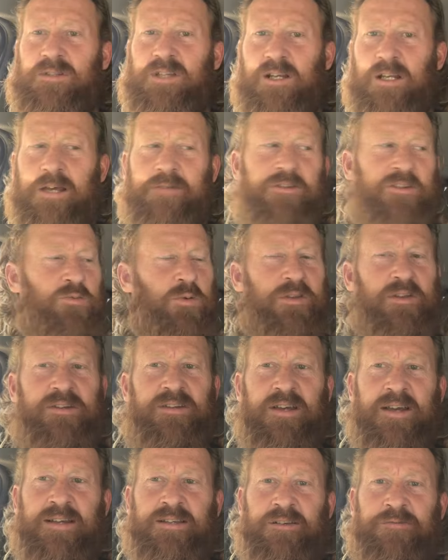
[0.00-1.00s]
To leave you with a
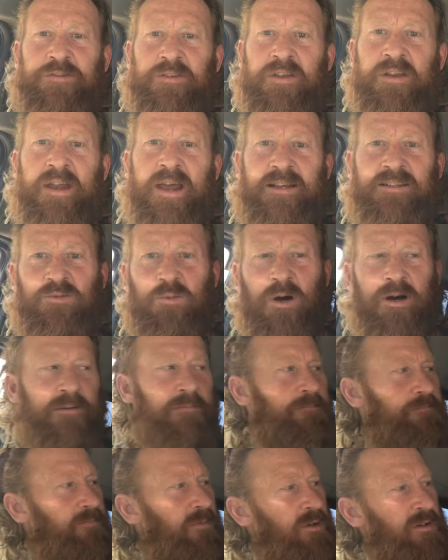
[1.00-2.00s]
teaser for the next
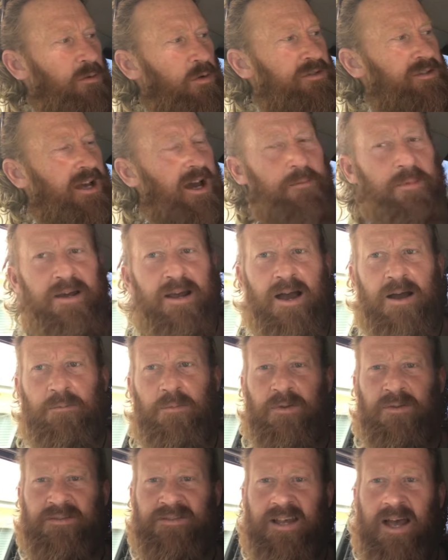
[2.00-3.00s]
one and what's coming up
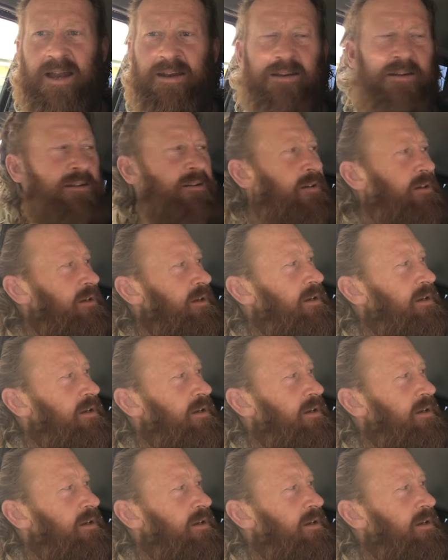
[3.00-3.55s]
with Saturn.